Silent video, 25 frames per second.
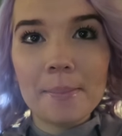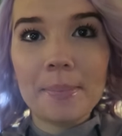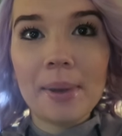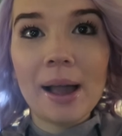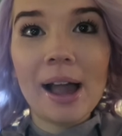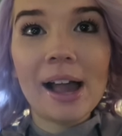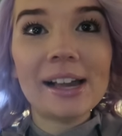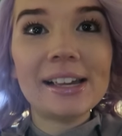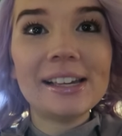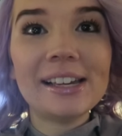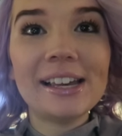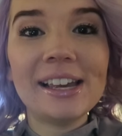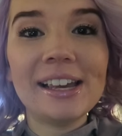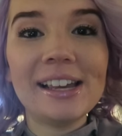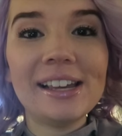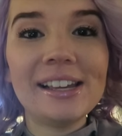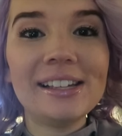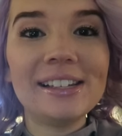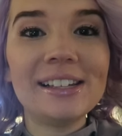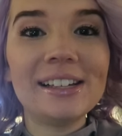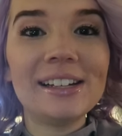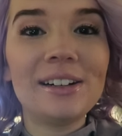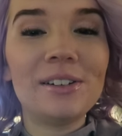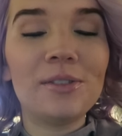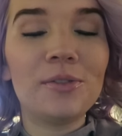
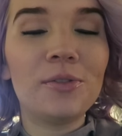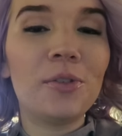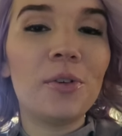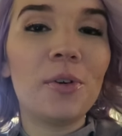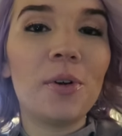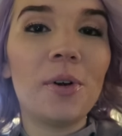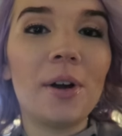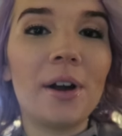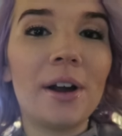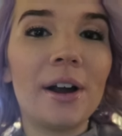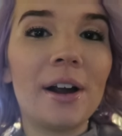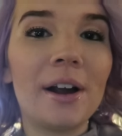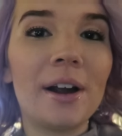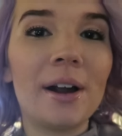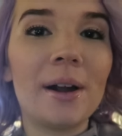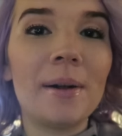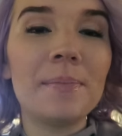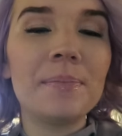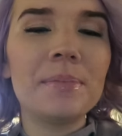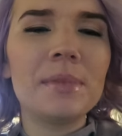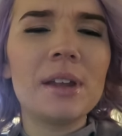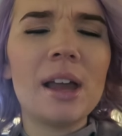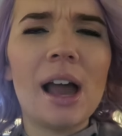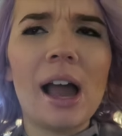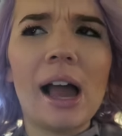packing for,
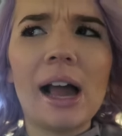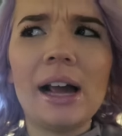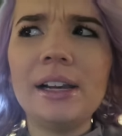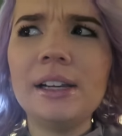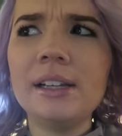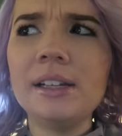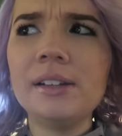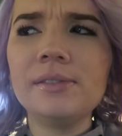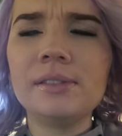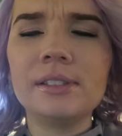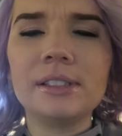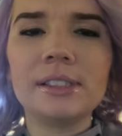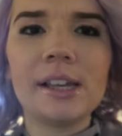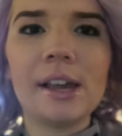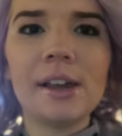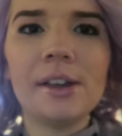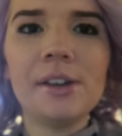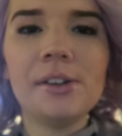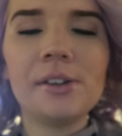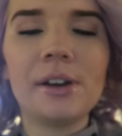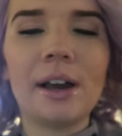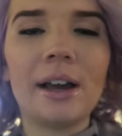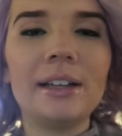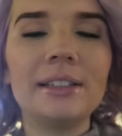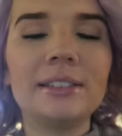I didn't even tell
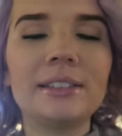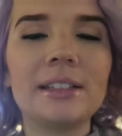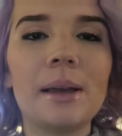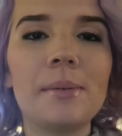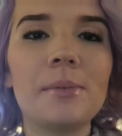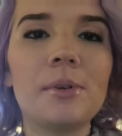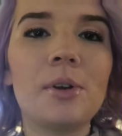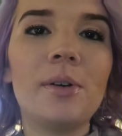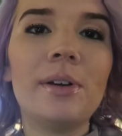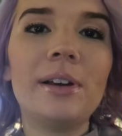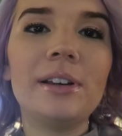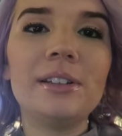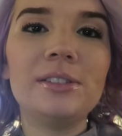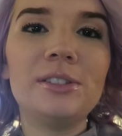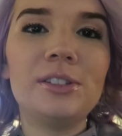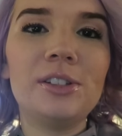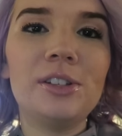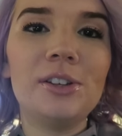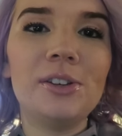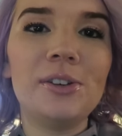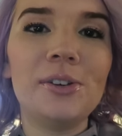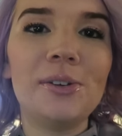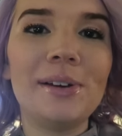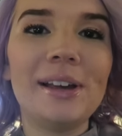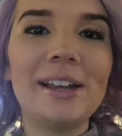you guys, I'm going
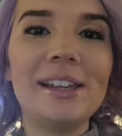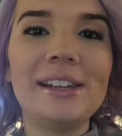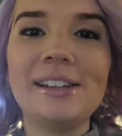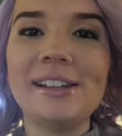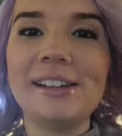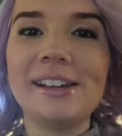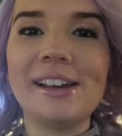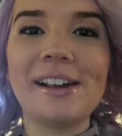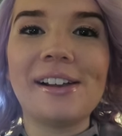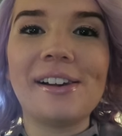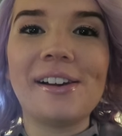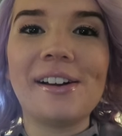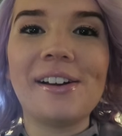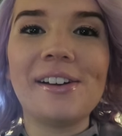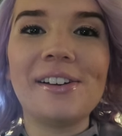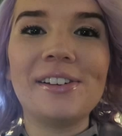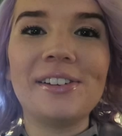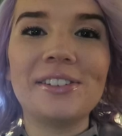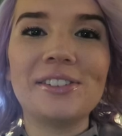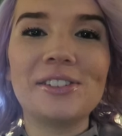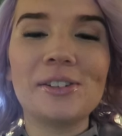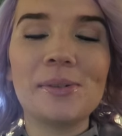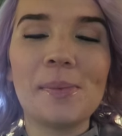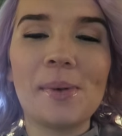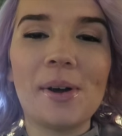to
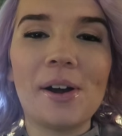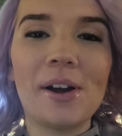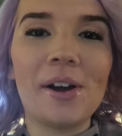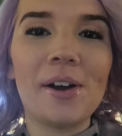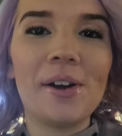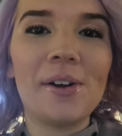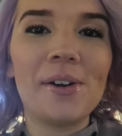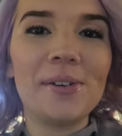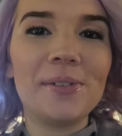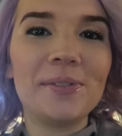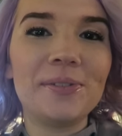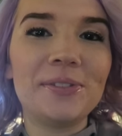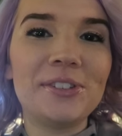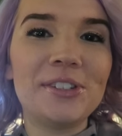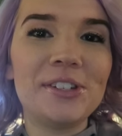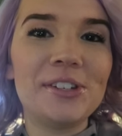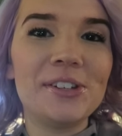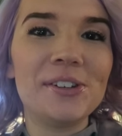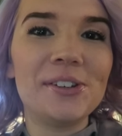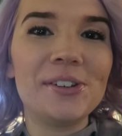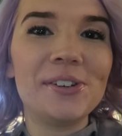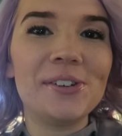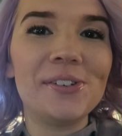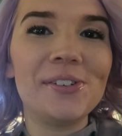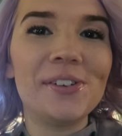Indiana tomorrow
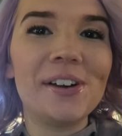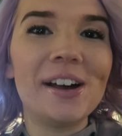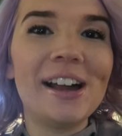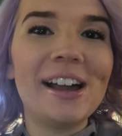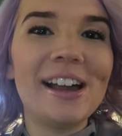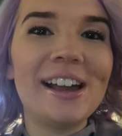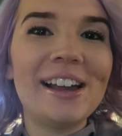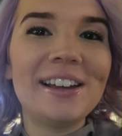to